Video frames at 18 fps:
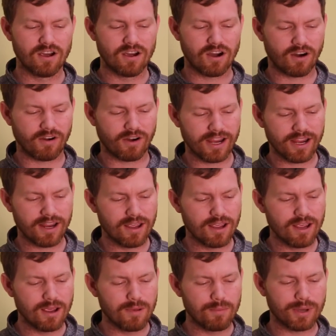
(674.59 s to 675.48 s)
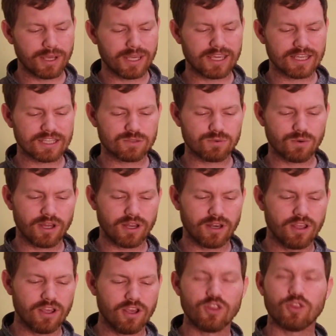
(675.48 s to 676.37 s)
All right, but guess
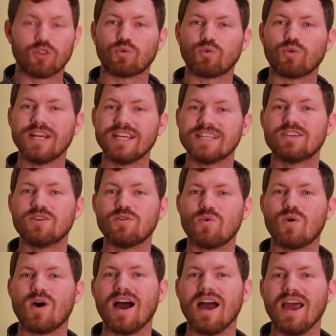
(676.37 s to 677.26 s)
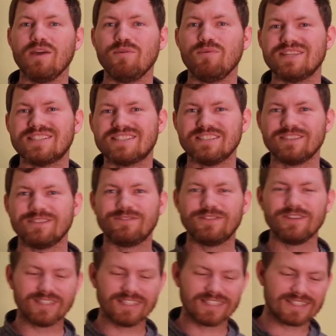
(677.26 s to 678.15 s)
what? The reason why we still
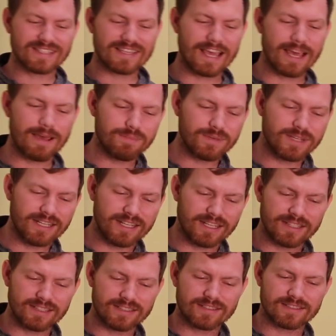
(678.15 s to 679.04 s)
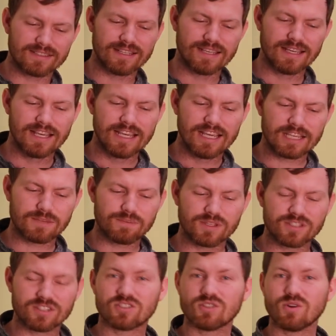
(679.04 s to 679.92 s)
feel this emptiness is
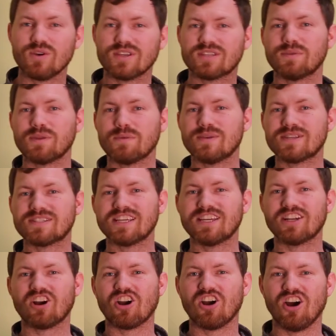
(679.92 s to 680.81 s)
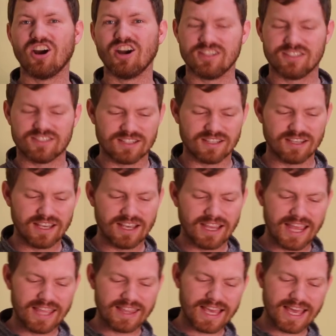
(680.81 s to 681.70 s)
because there's always something missing in our hearts,
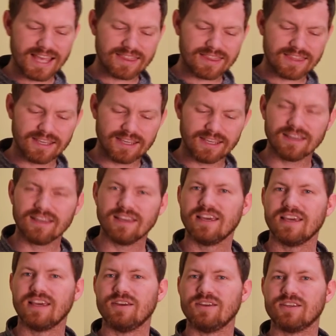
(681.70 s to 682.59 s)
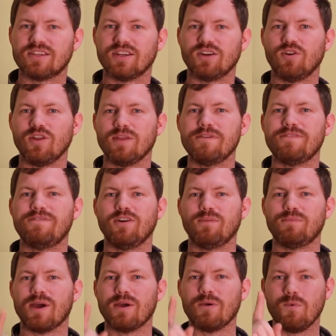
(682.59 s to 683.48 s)
and that thing can only be
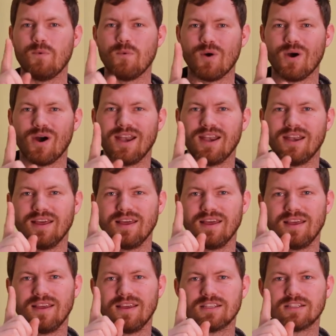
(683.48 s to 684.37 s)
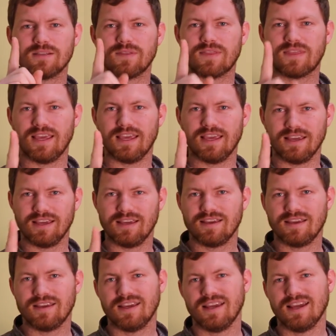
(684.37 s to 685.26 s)
filled by one thing.
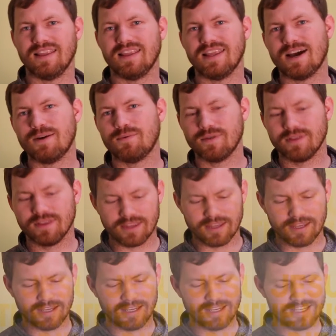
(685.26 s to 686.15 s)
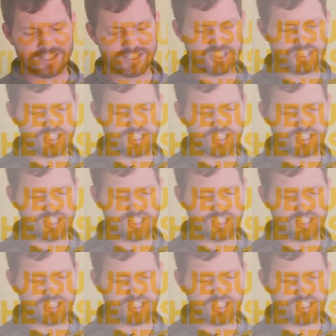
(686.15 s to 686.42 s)
And that one thing is